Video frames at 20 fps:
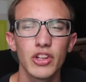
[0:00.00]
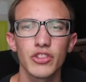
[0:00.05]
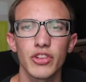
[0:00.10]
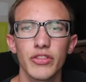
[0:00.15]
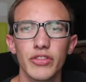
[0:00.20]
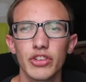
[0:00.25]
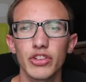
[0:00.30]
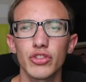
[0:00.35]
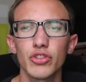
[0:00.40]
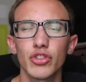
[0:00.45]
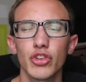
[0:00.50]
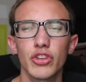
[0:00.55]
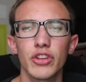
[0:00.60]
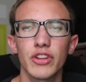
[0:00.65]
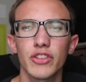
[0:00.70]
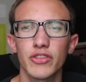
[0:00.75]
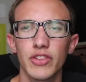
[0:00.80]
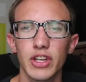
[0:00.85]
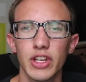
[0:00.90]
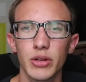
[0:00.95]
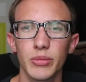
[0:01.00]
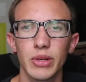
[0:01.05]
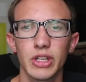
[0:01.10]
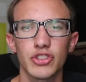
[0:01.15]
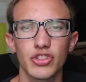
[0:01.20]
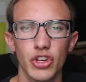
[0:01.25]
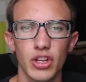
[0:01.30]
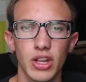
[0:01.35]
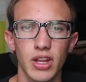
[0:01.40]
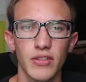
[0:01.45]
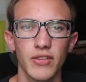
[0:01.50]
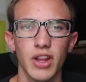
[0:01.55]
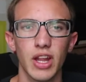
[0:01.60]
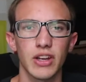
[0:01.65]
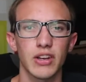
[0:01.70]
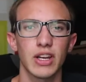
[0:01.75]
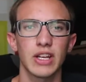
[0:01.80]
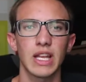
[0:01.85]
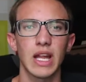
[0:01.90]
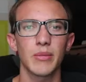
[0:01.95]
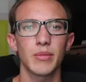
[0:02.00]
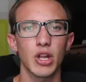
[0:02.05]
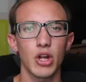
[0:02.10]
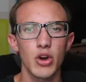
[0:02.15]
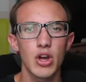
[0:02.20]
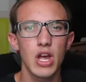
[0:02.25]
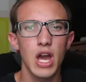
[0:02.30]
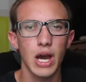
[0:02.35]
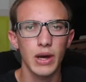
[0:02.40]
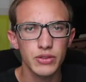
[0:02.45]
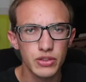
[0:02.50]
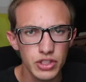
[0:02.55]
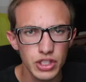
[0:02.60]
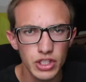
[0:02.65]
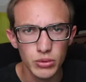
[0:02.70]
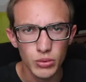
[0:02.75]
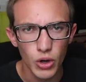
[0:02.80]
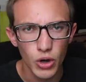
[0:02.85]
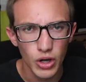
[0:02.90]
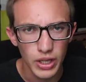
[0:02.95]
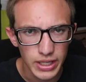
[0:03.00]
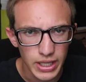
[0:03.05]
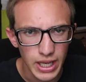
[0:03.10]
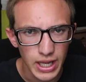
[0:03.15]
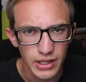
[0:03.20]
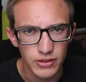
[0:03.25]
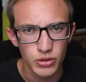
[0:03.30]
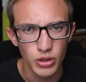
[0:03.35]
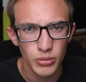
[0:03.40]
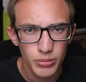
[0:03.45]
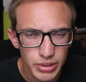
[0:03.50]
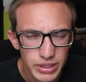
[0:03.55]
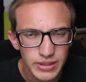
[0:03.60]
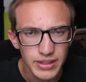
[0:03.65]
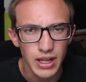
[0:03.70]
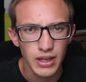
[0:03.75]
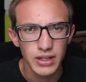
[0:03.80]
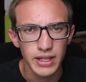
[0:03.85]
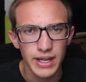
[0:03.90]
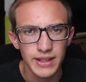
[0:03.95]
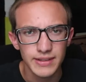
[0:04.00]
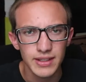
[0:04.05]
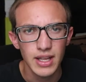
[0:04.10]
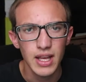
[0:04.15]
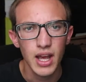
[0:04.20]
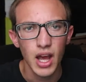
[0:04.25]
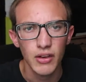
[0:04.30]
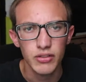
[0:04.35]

So if you enjoyed this video, make sure you leave a like right down below. I'll see you all in the next one. Peace out, guys.